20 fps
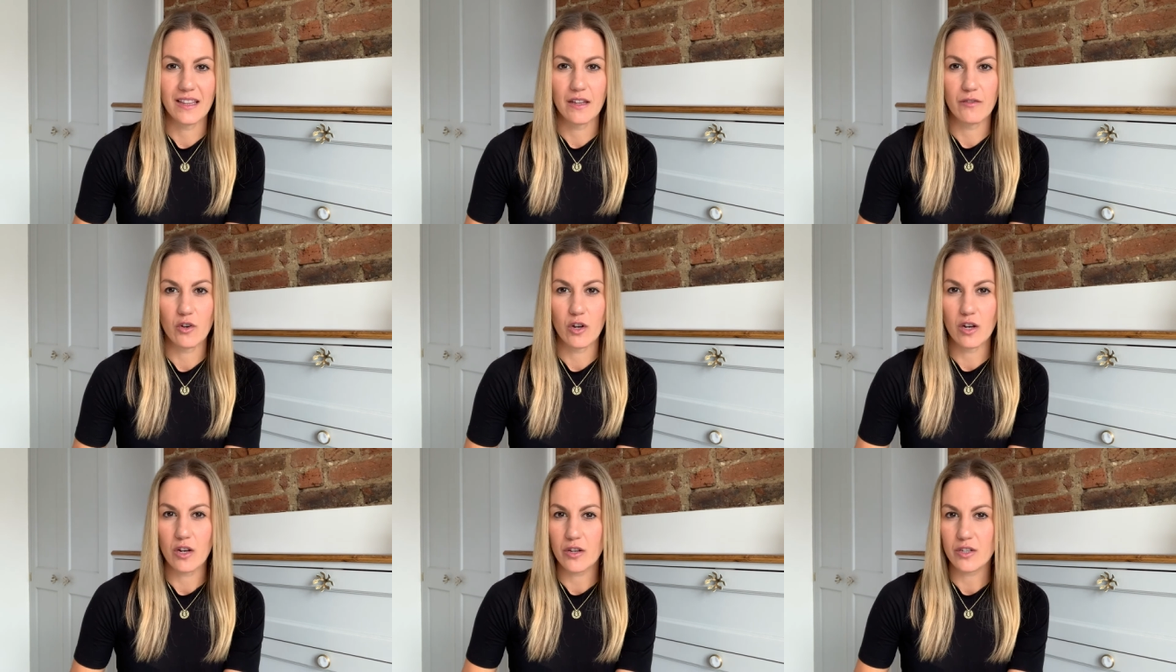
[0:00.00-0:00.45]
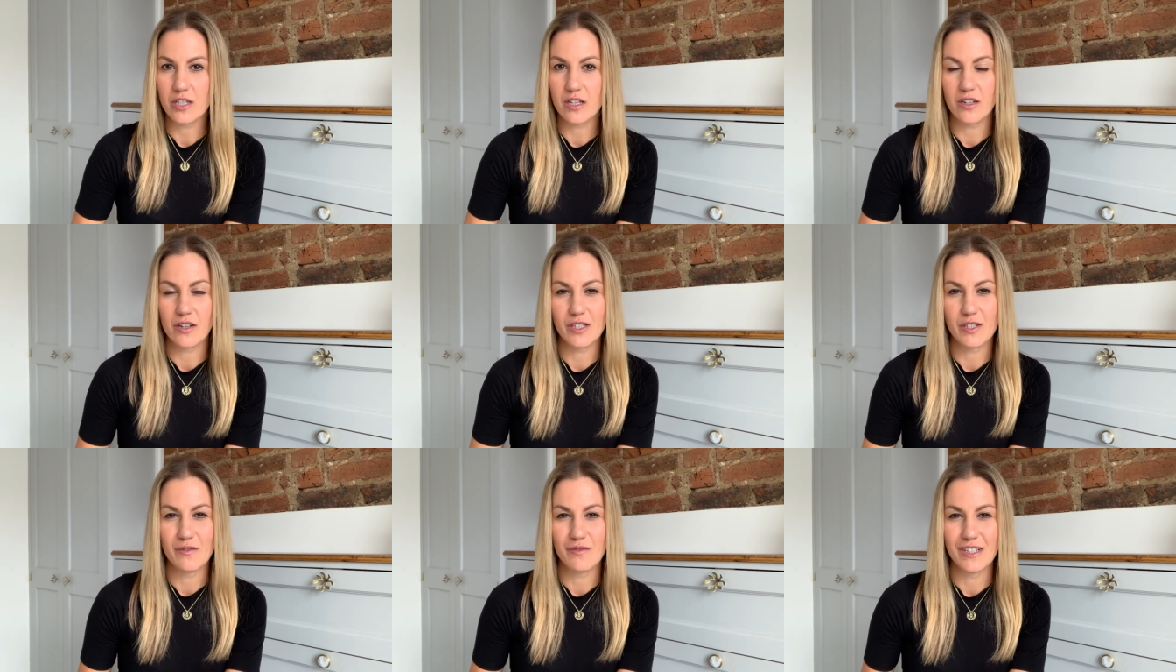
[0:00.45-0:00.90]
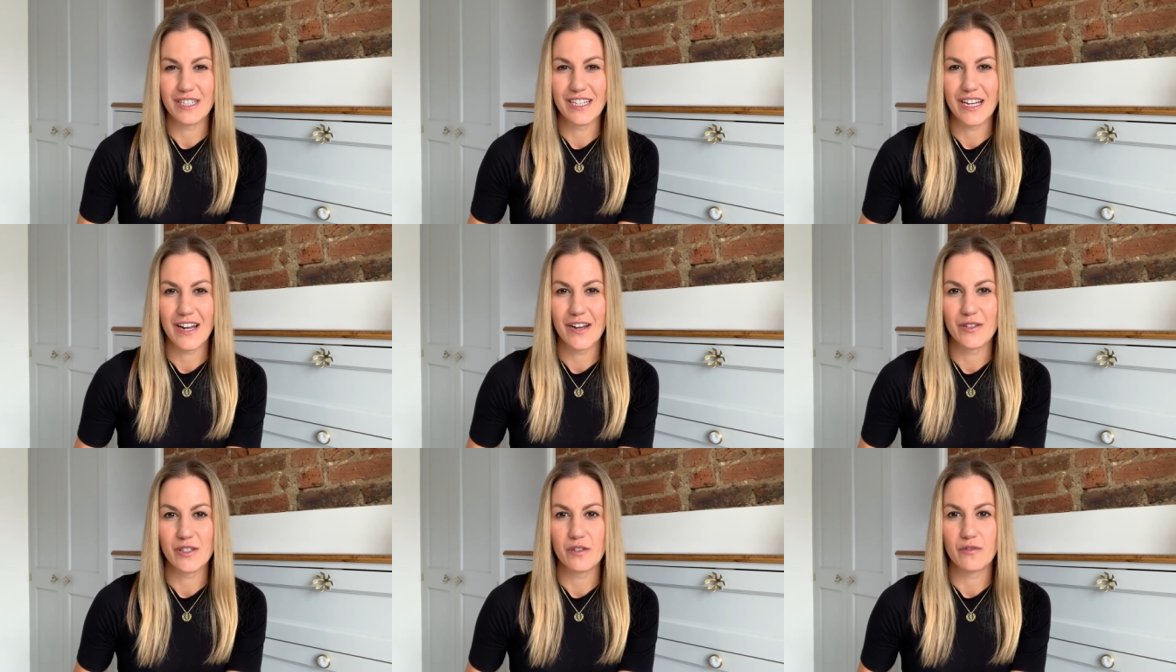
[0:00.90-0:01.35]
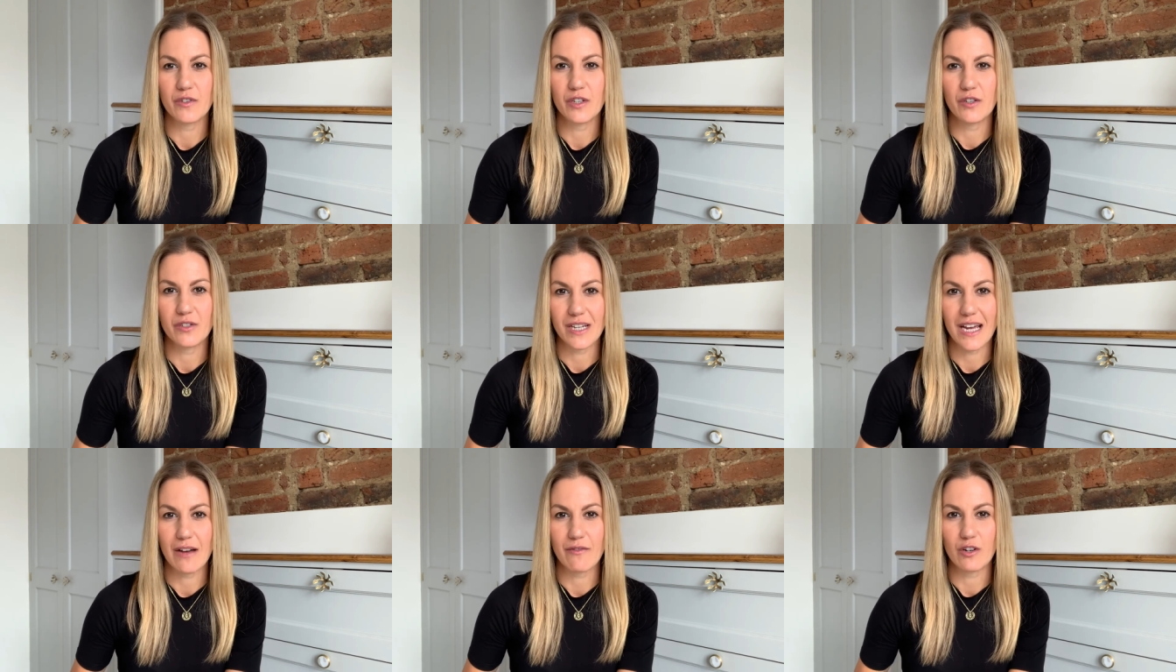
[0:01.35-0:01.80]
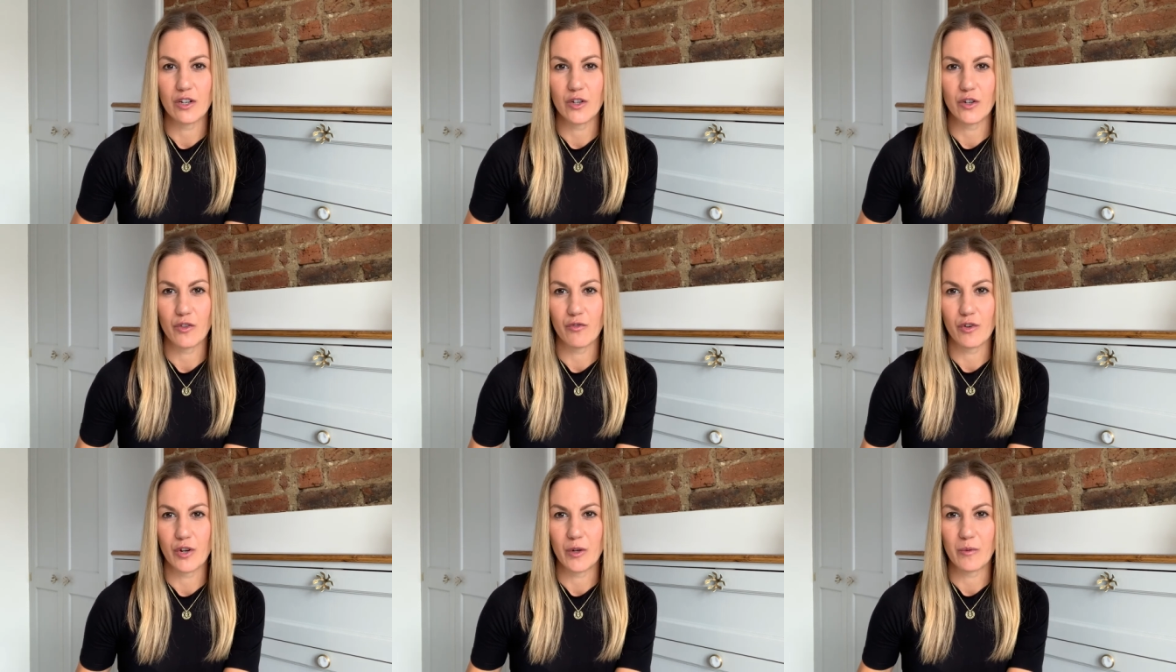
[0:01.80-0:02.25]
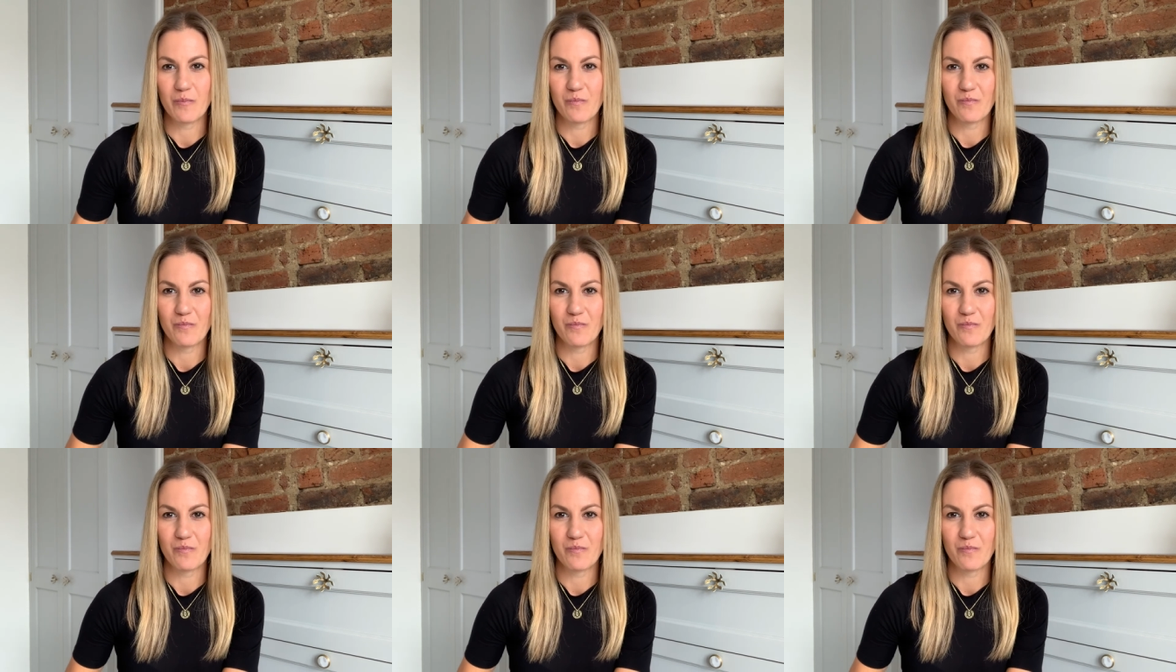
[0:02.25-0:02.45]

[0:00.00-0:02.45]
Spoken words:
They've got lots and lots of videos for you to have a look through.